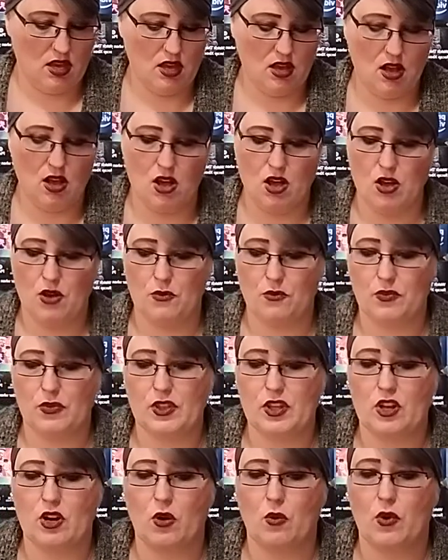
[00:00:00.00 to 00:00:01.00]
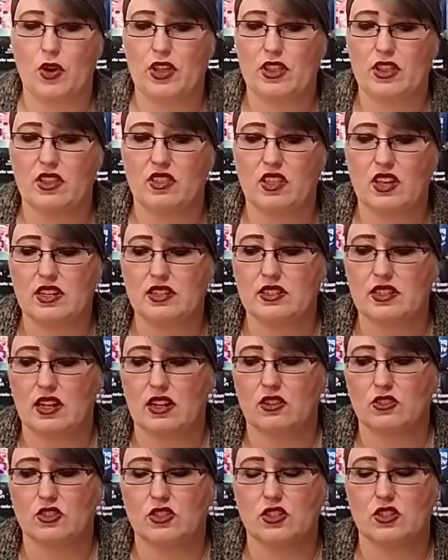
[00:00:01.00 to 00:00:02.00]
You know, one of the things
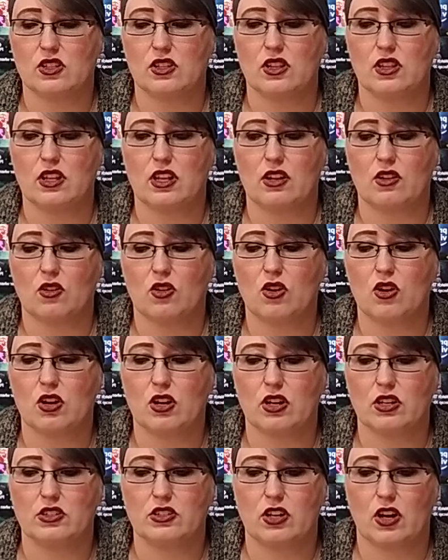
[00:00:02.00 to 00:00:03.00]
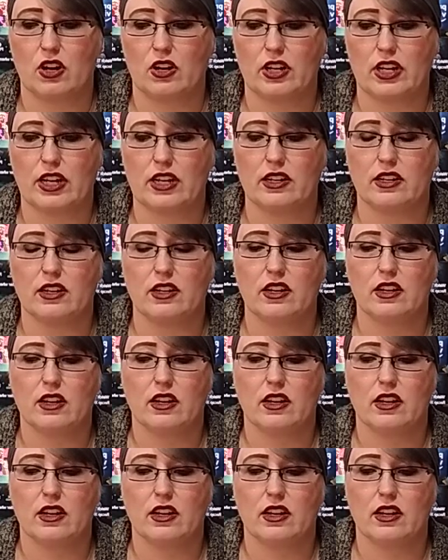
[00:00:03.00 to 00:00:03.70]
that'll hook a target